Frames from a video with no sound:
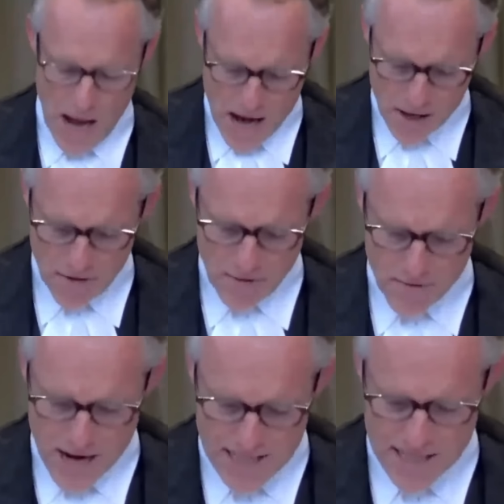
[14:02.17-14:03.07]
are
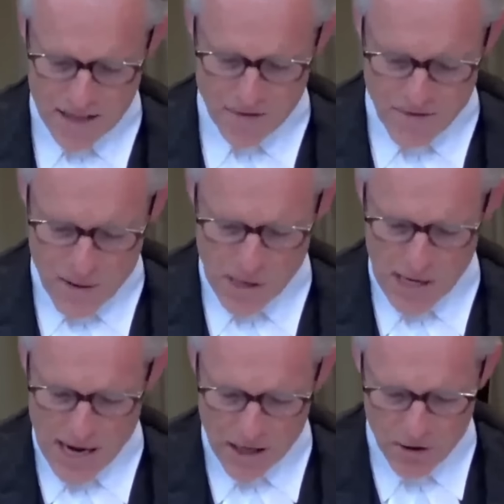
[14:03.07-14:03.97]
aggravating the
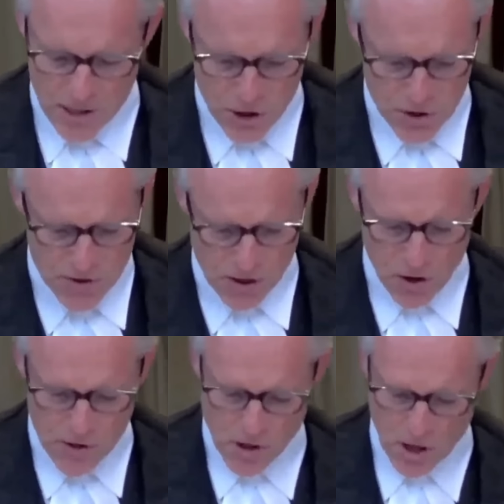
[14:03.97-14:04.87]
famine like
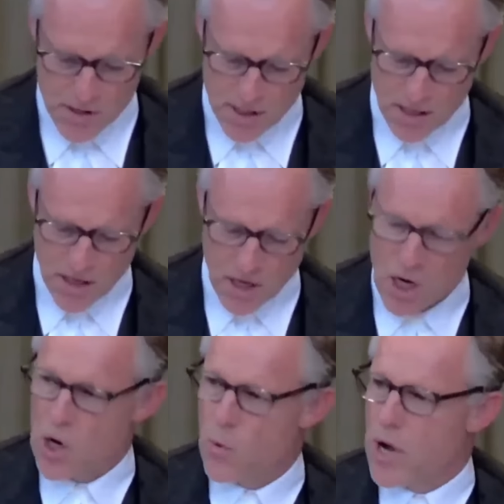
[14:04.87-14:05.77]
conditions across Gaza,
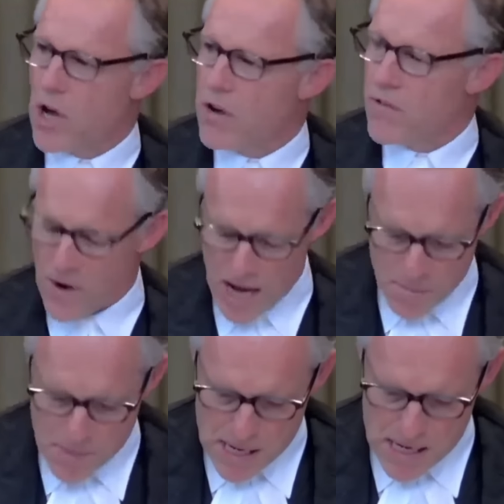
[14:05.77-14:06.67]
where
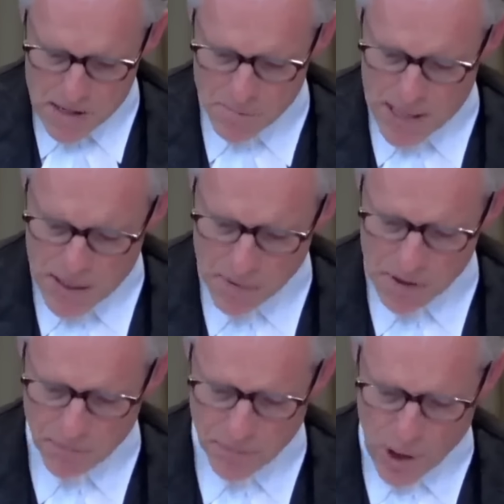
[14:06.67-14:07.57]
over a million
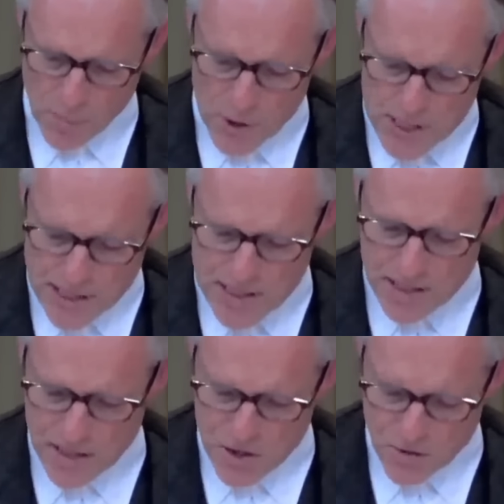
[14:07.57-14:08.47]
people are
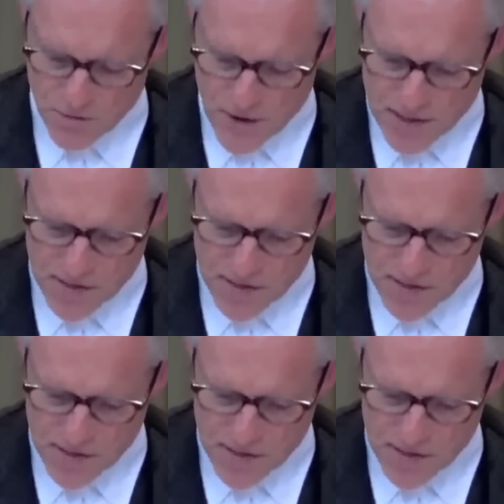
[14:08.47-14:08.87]
predicted to